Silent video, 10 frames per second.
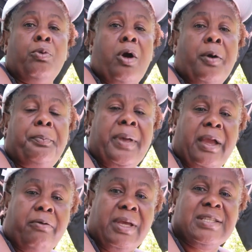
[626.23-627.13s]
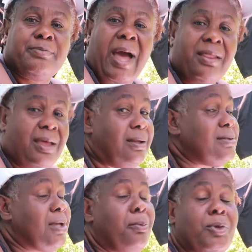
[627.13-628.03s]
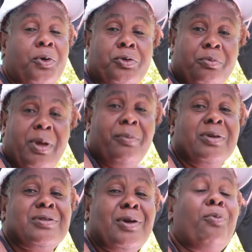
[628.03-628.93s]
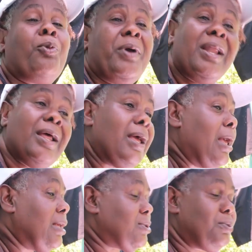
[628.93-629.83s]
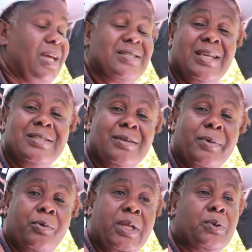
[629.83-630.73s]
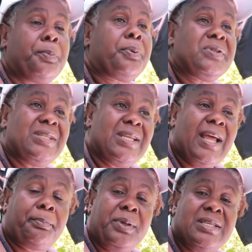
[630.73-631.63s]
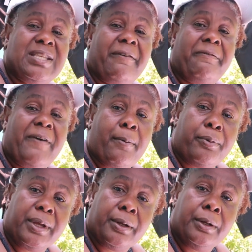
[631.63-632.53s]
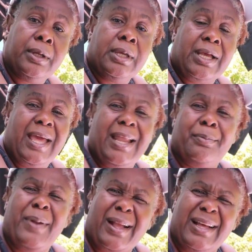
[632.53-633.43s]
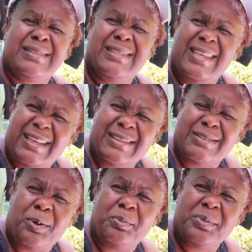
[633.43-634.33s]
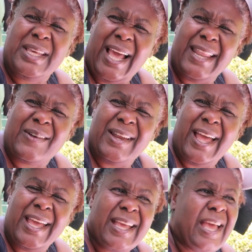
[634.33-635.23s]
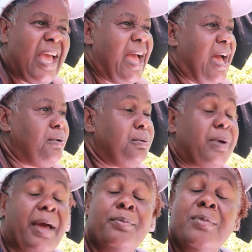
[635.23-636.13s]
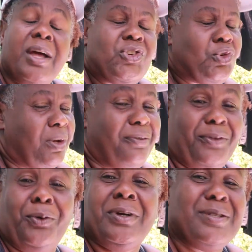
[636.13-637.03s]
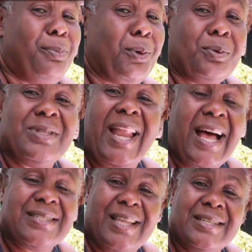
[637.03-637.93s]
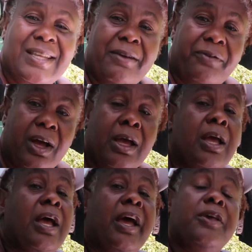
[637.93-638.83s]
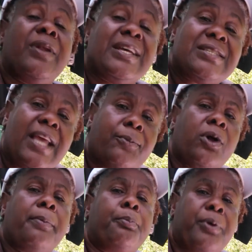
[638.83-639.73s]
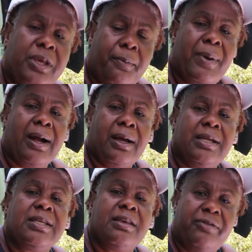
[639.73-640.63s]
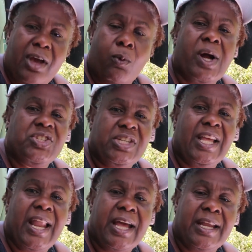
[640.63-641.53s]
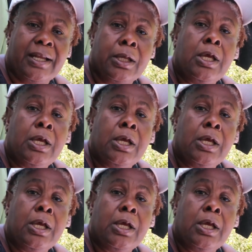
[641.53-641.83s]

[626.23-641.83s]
our parents back then, some don't remember, some will, soon as they see me do it, would put it in a piece of fabric, kind of like a thick something, calico like, and I'm not sure if those blues last as ever. And you'd say, I'm gonna bring you back and give you a wash day like that,